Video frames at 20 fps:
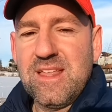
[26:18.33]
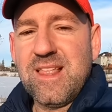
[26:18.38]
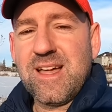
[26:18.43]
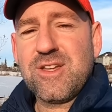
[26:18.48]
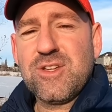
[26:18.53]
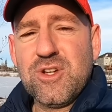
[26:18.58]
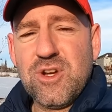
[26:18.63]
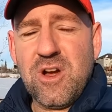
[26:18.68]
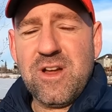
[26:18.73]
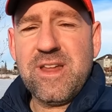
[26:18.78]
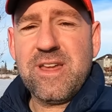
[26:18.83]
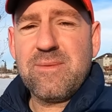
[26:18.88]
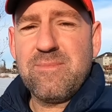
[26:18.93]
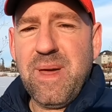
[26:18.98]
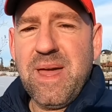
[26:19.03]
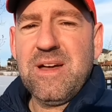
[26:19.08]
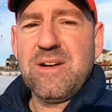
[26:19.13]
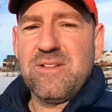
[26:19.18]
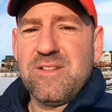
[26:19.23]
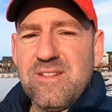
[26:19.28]
electronic
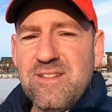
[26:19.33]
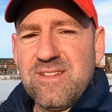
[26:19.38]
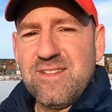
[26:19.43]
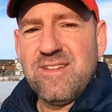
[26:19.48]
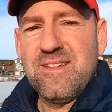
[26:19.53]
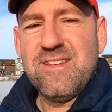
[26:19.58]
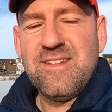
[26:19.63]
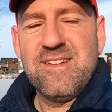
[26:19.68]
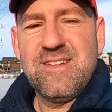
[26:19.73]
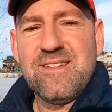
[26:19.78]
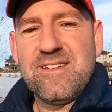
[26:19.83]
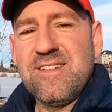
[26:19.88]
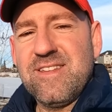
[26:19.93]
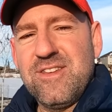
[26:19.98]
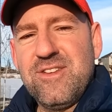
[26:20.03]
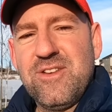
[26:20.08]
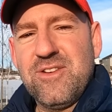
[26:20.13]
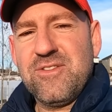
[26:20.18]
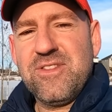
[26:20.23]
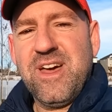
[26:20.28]
mail. Did
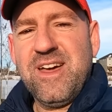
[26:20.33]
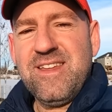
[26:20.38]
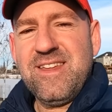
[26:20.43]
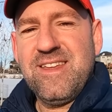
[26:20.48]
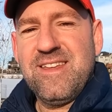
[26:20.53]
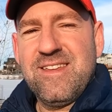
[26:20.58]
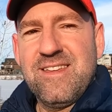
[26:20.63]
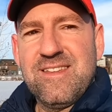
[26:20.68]
you know that?